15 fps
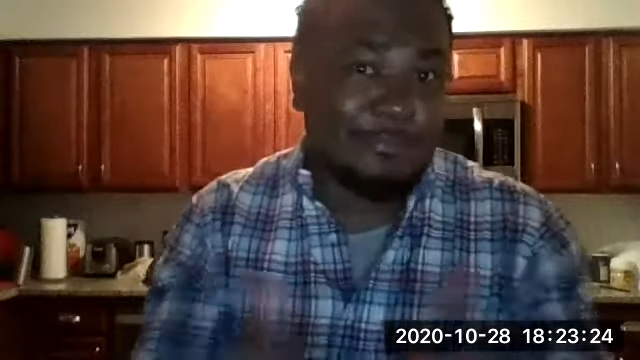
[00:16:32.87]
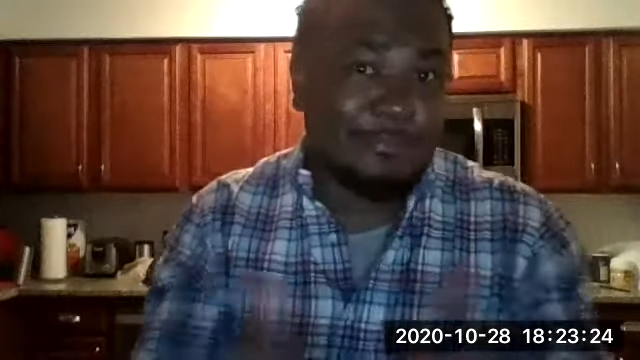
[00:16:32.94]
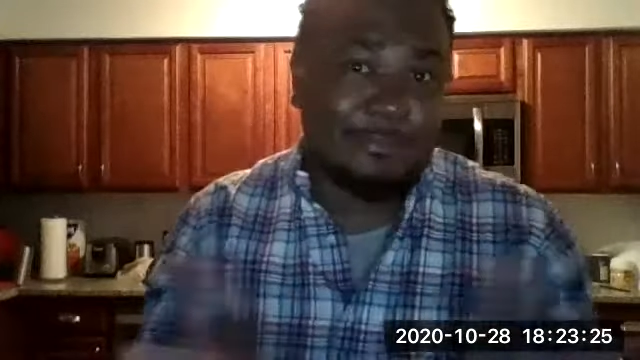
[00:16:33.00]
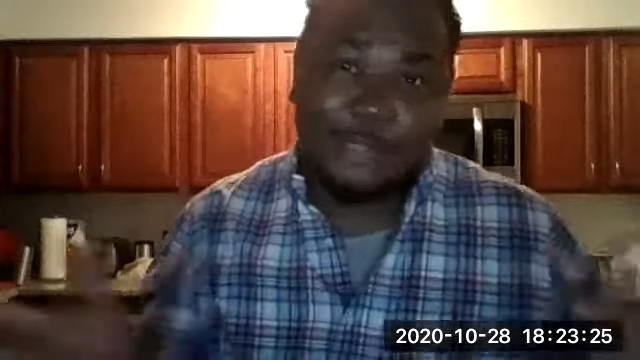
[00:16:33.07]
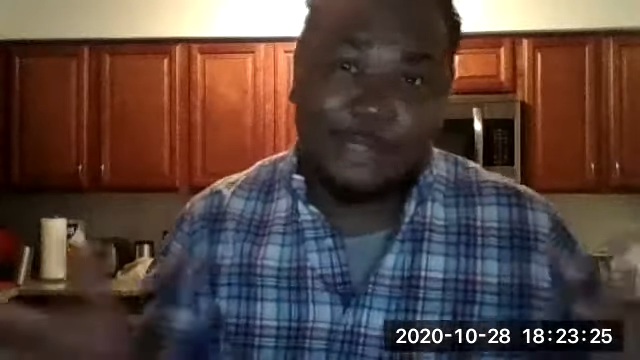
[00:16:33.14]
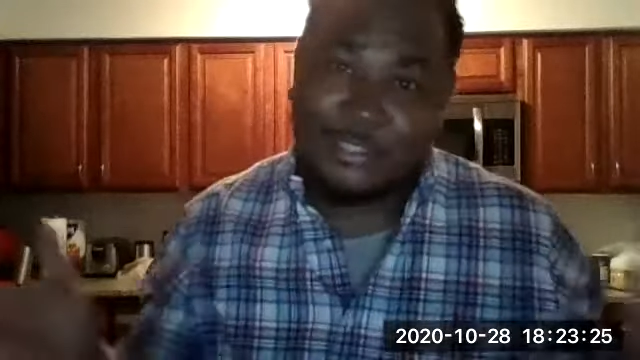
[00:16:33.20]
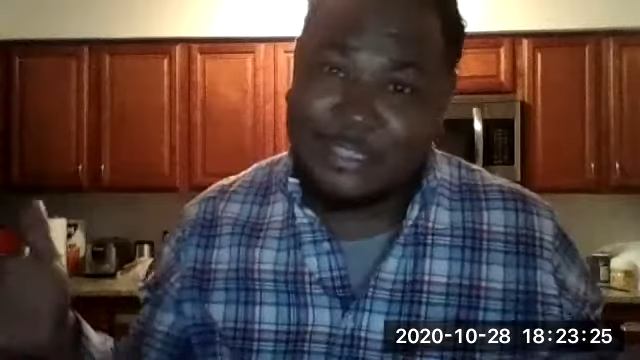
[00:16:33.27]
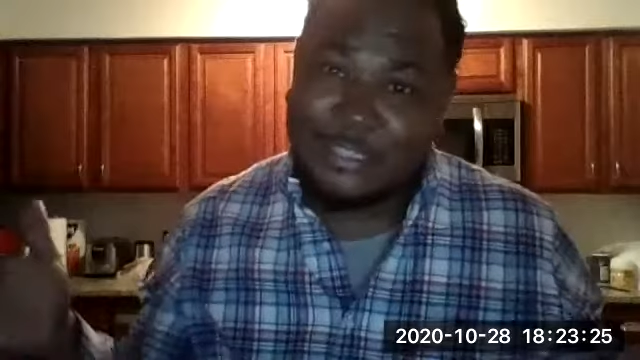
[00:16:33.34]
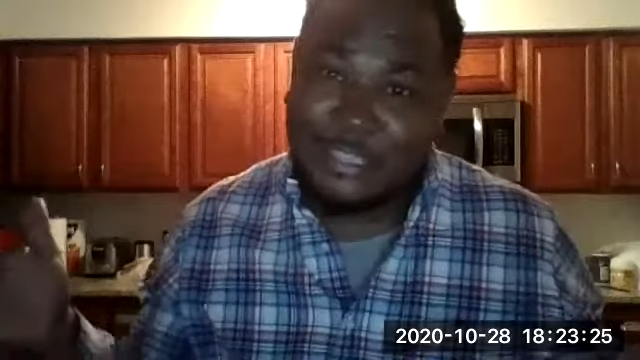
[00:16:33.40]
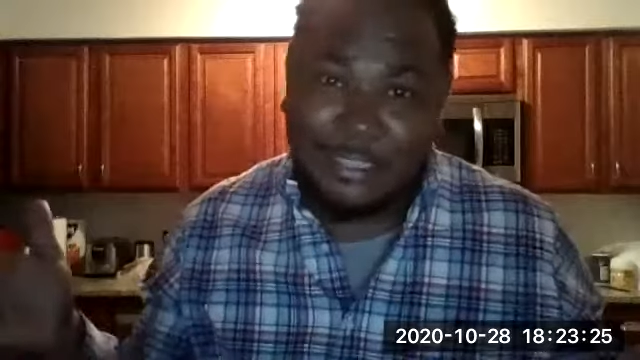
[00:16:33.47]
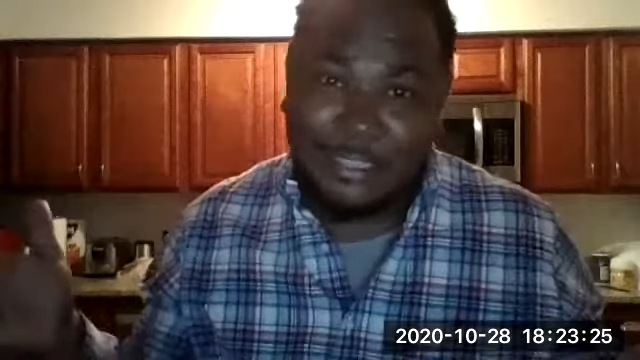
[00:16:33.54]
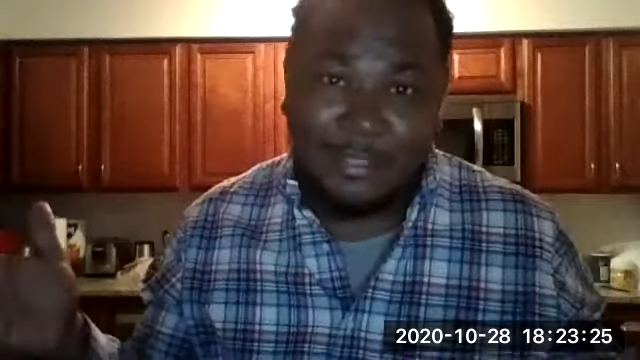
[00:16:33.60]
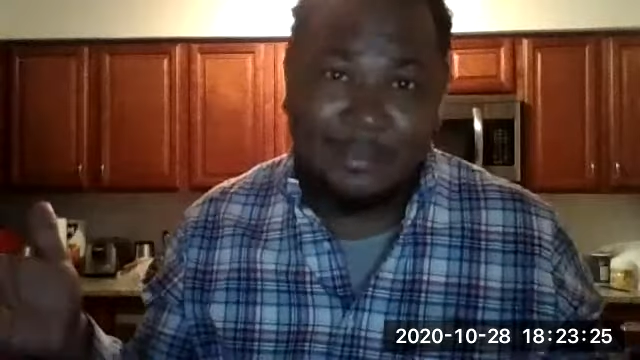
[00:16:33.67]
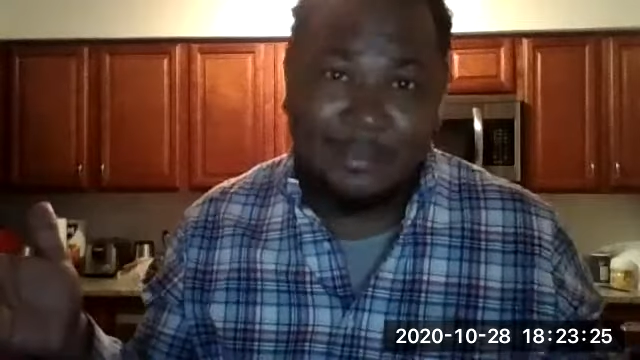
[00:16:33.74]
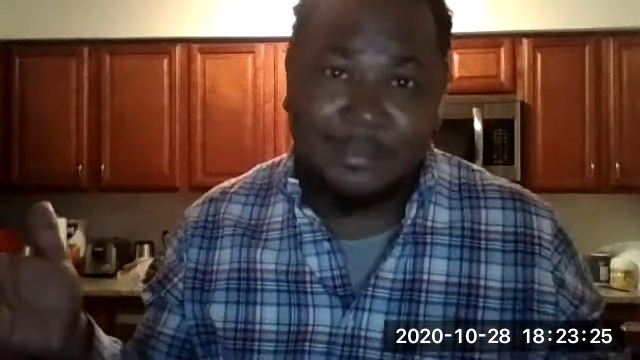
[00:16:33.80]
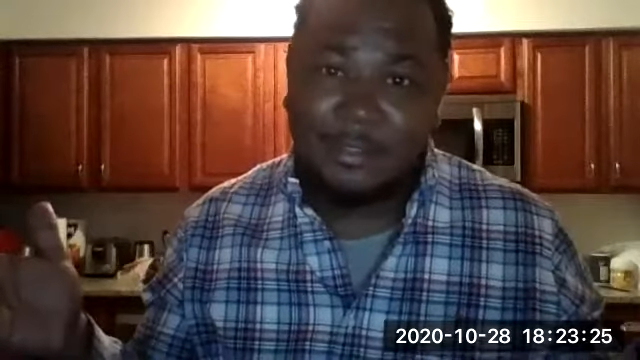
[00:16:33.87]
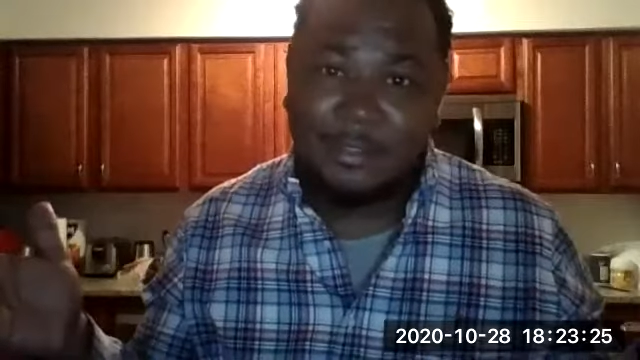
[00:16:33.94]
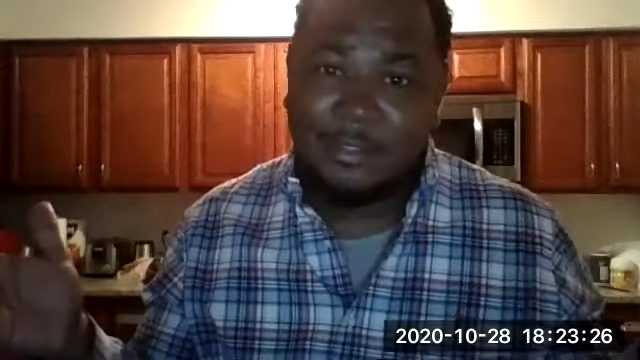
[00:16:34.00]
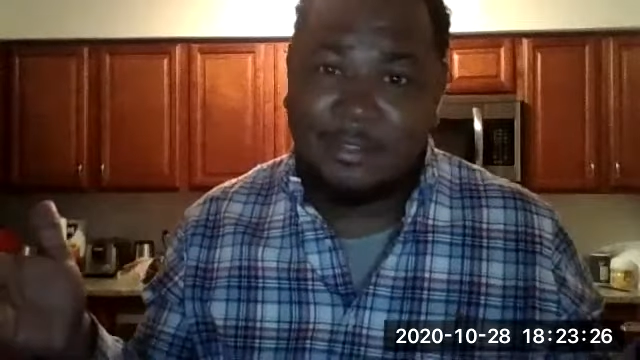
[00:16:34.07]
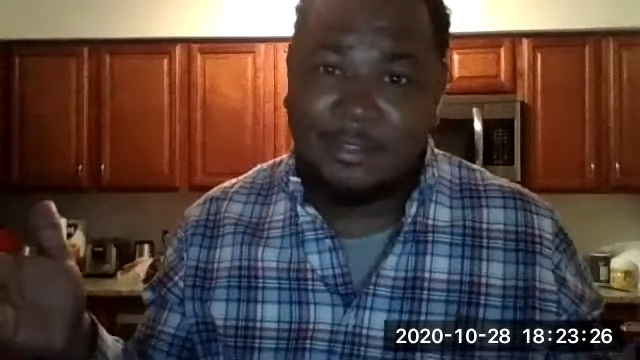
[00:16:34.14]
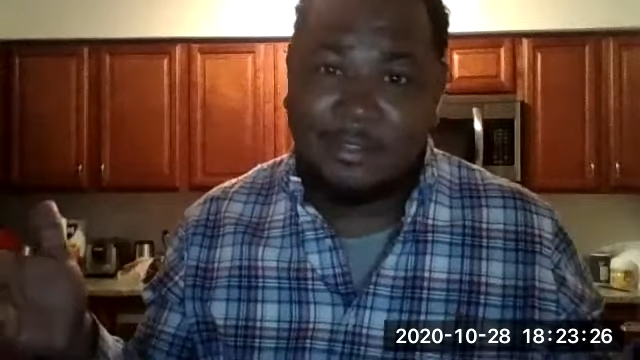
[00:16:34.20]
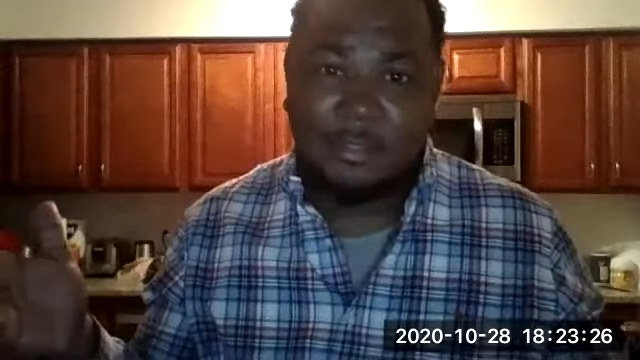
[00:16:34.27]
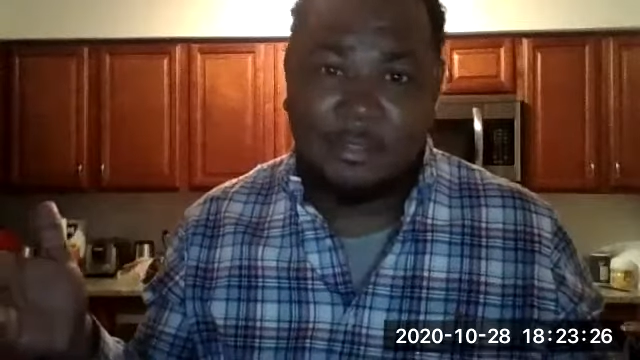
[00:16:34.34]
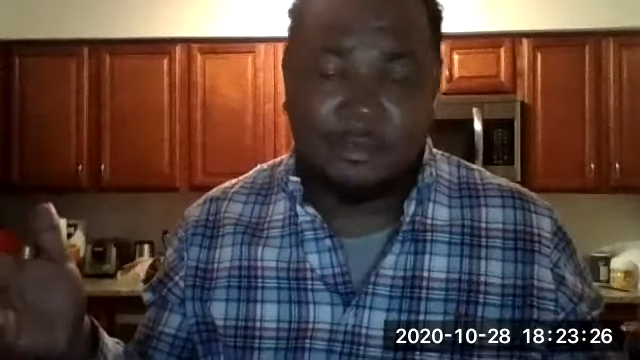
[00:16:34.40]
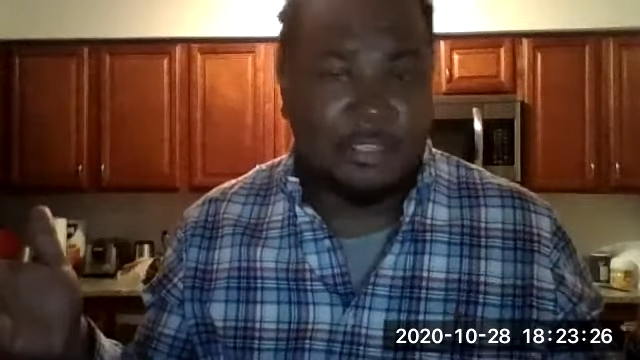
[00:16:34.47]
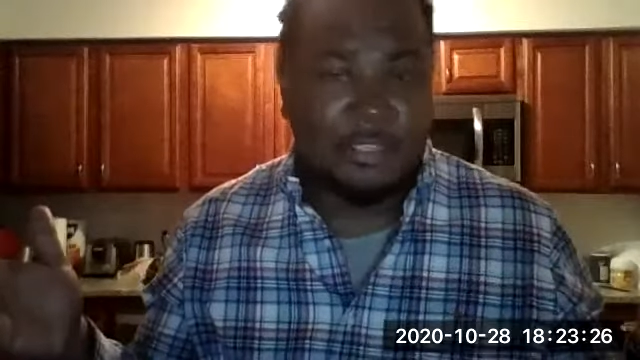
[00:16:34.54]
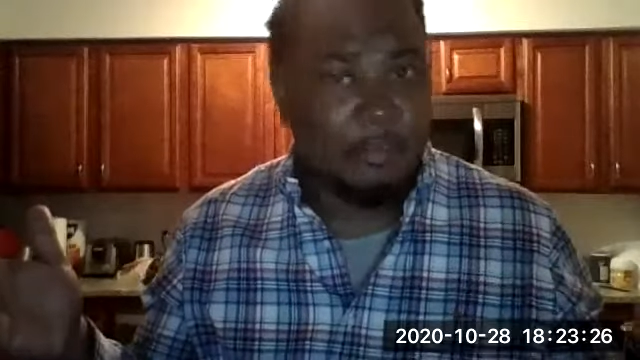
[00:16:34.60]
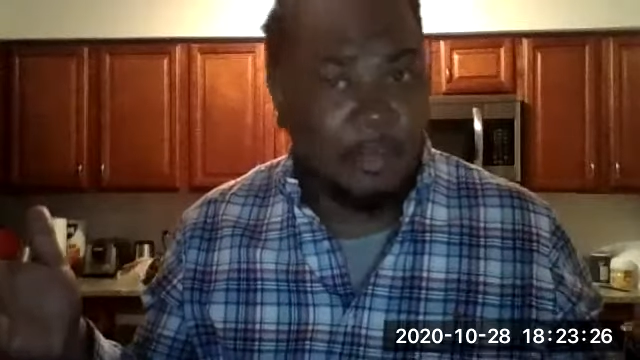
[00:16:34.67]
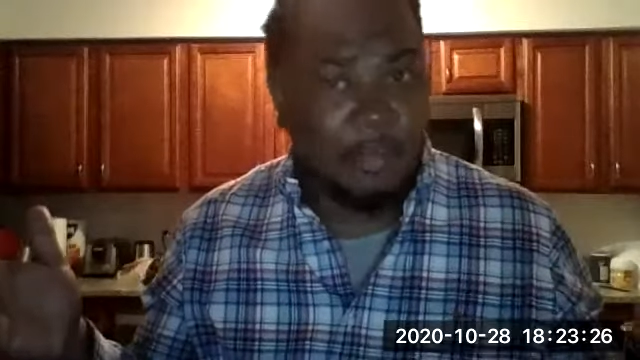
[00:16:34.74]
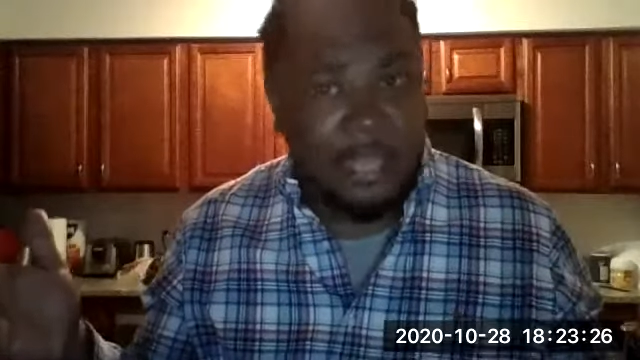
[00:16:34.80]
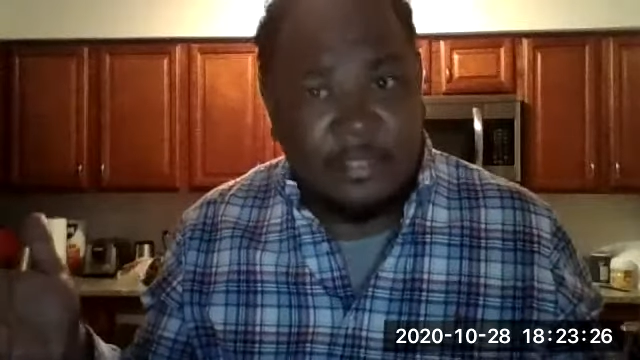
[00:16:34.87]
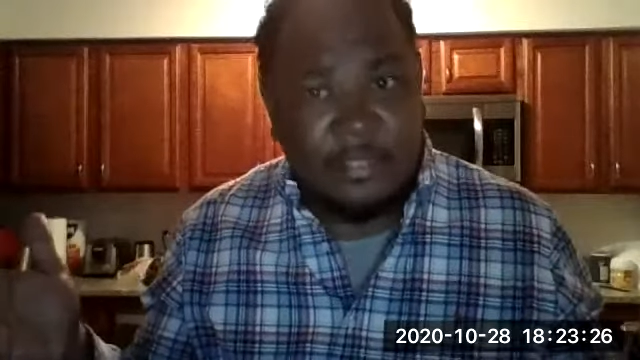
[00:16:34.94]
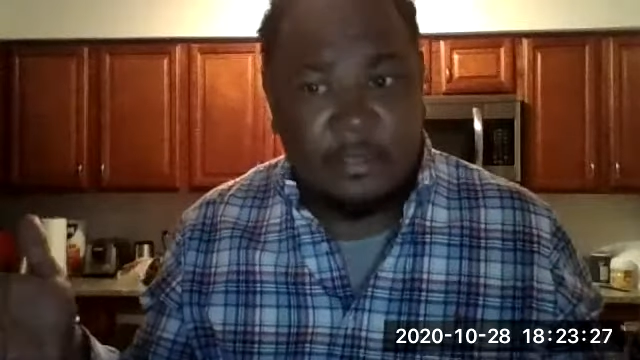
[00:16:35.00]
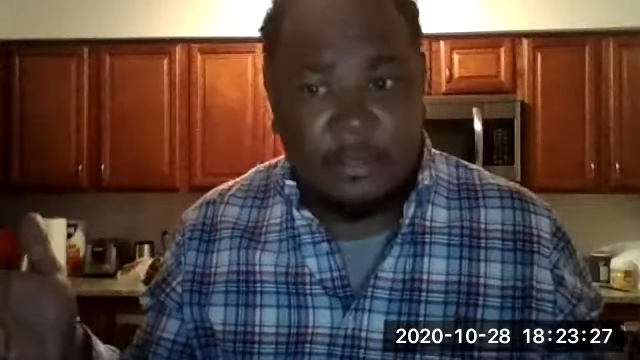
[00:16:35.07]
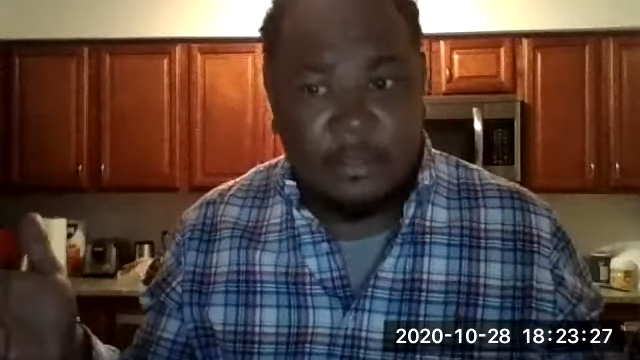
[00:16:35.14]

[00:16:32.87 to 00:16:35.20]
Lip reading: once again just a blessing.